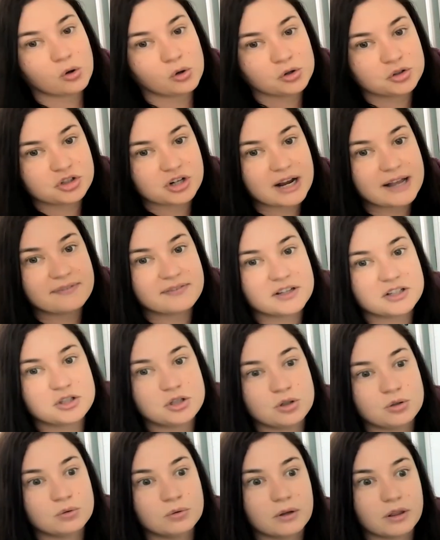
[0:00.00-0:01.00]
cold traffic
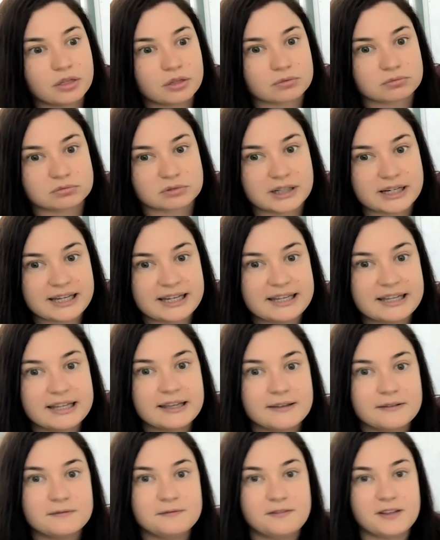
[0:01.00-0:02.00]
to three
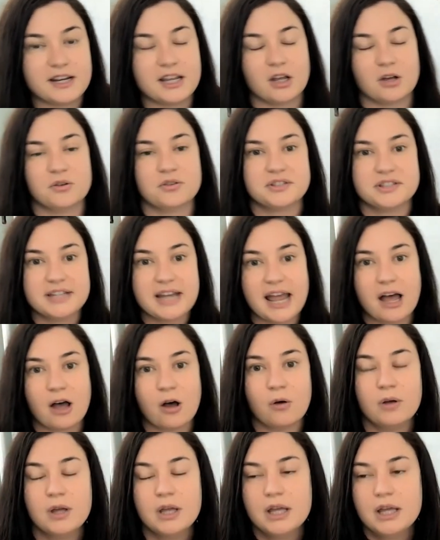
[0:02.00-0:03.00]
videos.
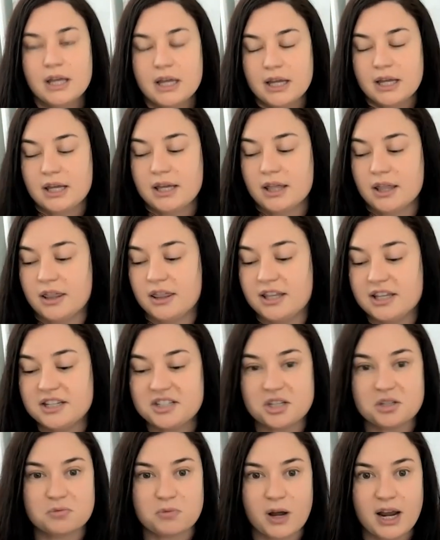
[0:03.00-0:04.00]
Now, this
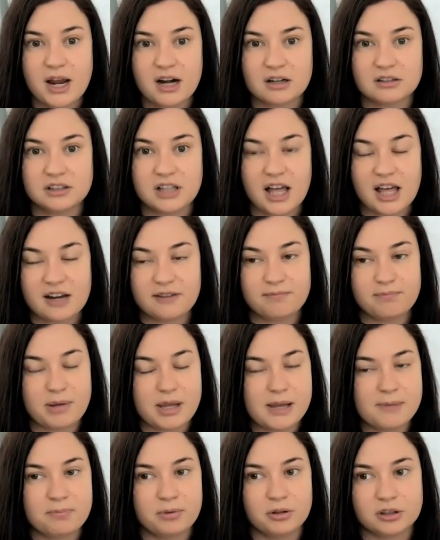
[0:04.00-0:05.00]
is where a lot of
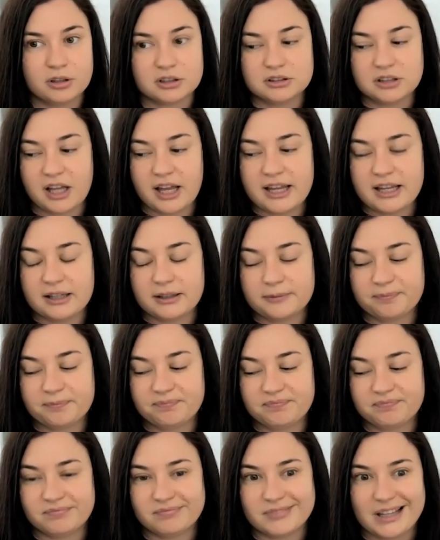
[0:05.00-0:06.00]
people are like,
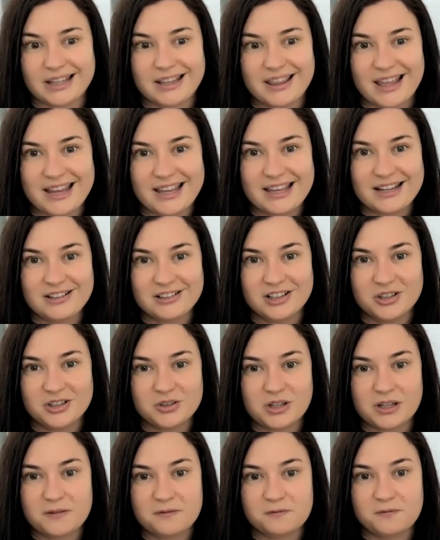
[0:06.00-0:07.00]
they get a little
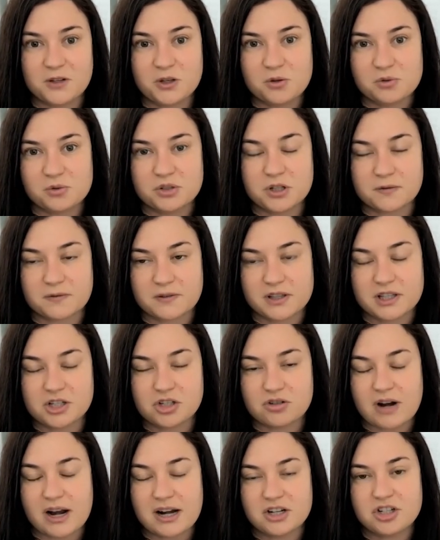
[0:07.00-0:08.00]
confused over this
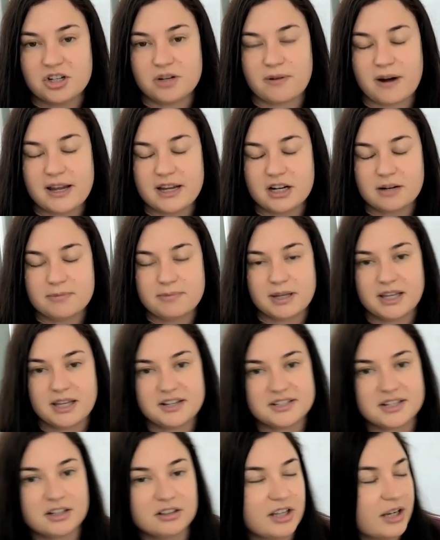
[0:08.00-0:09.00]
strategy right here
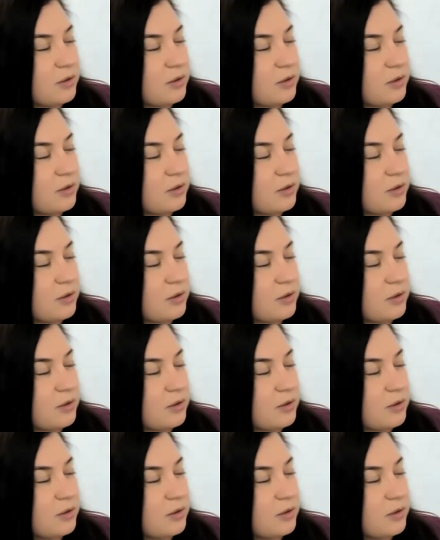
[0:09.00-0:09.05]
because they're